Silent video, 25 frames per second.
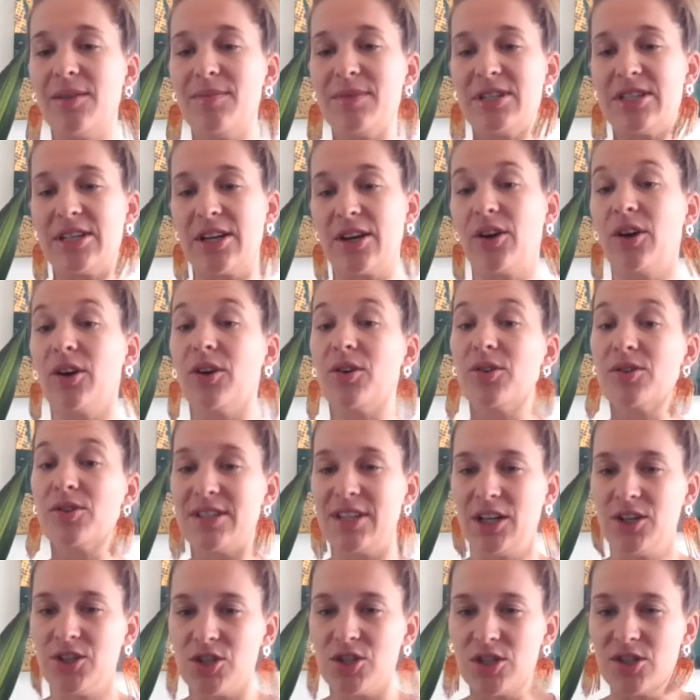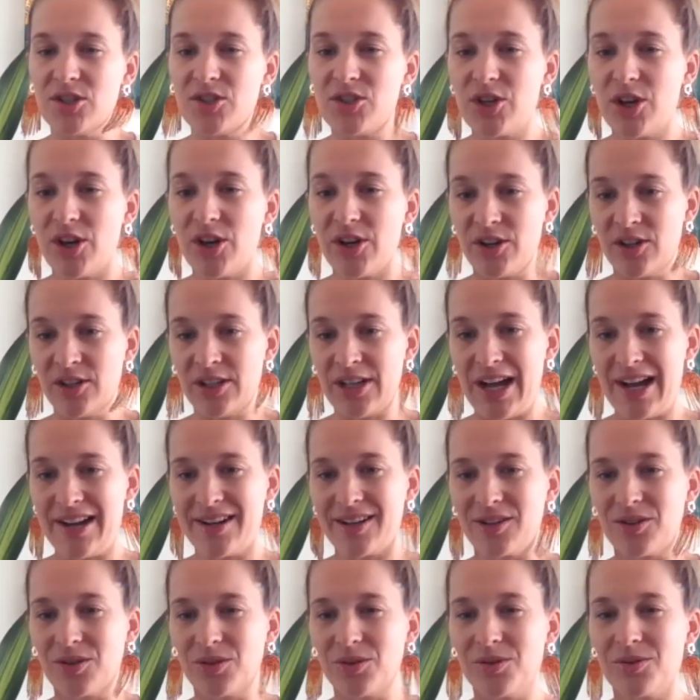materials such as journal
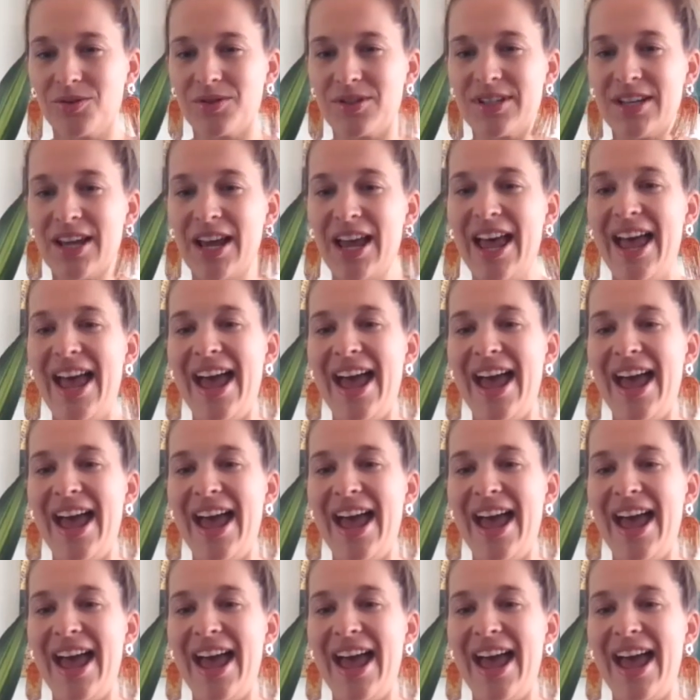articles